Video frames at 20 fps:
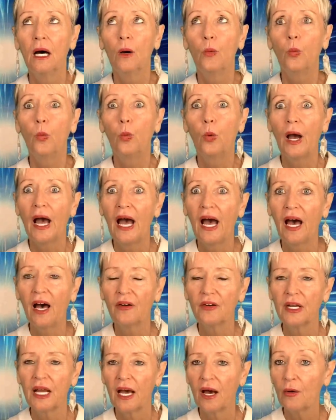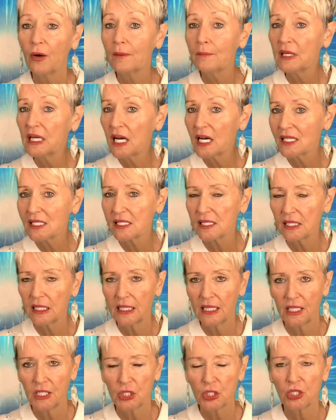wow, now I'm in
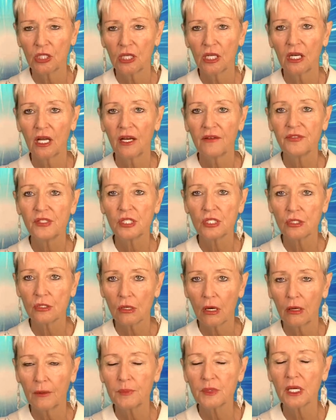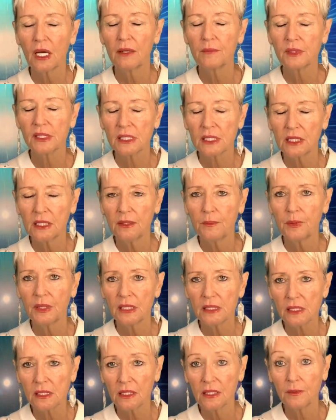isolation and I've stopped. I'm sleeping,
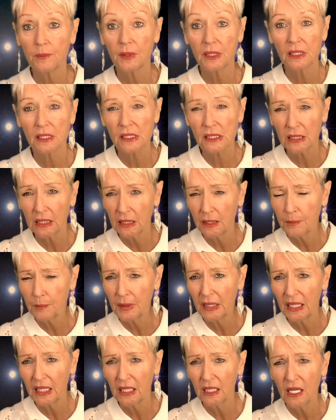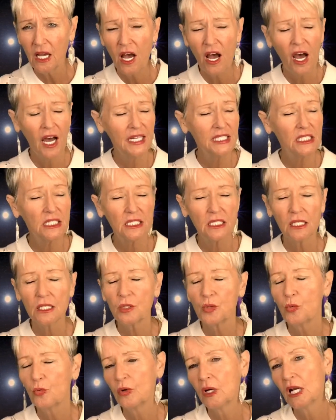sleeping, sleeping. I
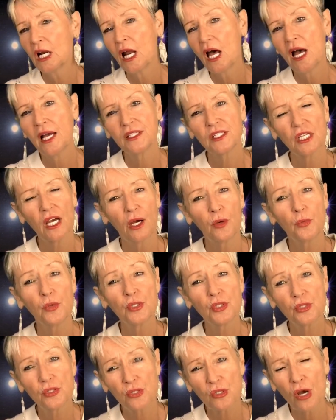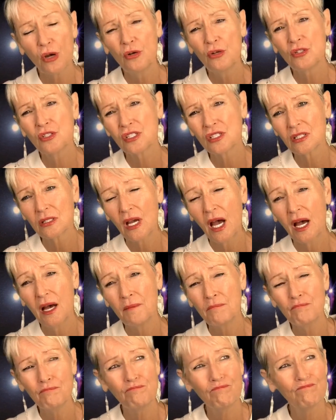didn't realize I was so
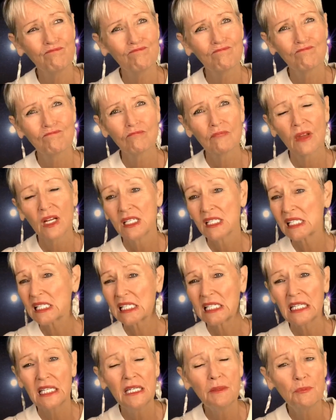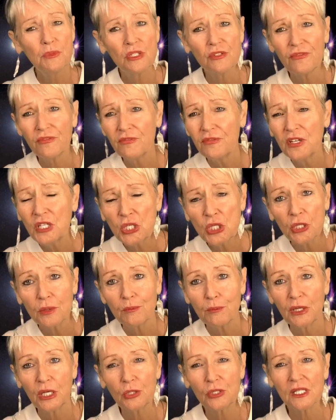um, sleep deficient
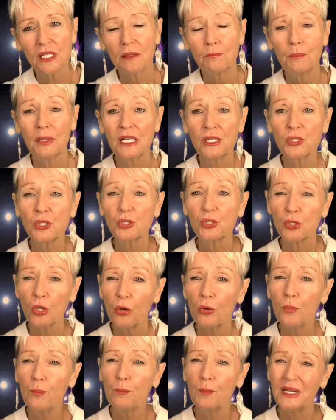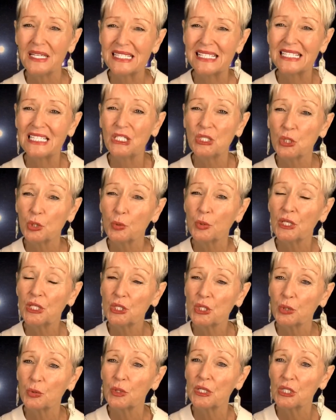because I'd been so busy doing,
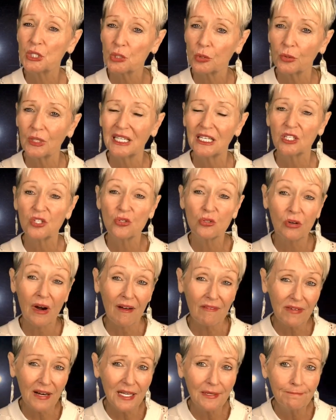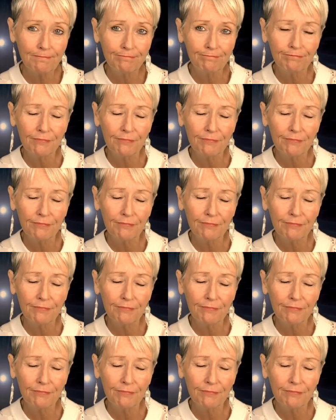doing, doing and traveling.